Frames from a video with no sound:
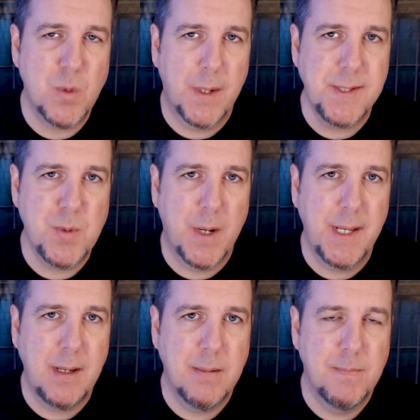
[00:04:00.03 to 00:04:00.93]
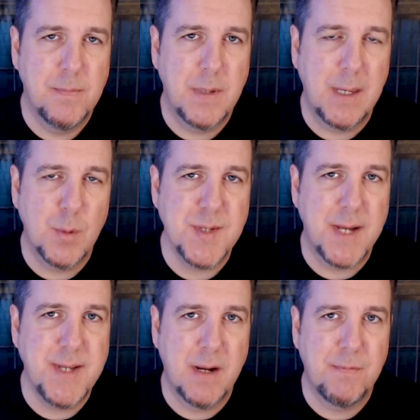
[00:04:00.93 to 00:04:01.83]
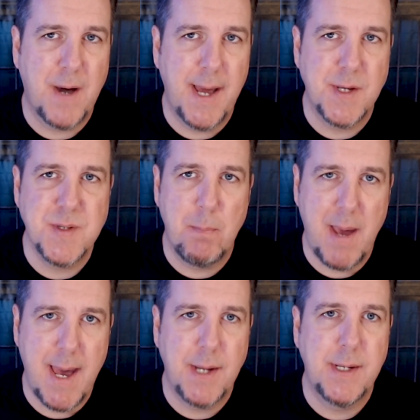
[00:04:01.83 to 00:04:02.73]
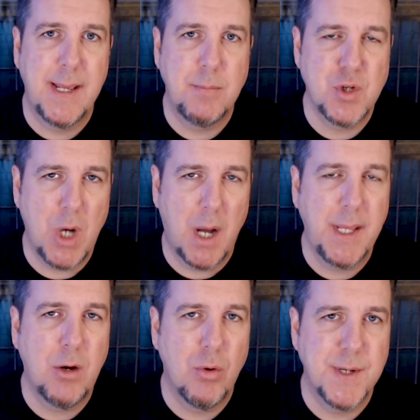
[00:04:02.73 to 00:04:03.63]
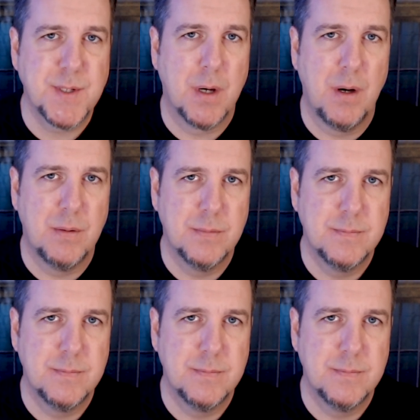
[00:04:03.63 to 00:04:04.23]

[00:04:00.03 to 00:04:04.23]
2020, he was identified as a man named Johnny Chrisco.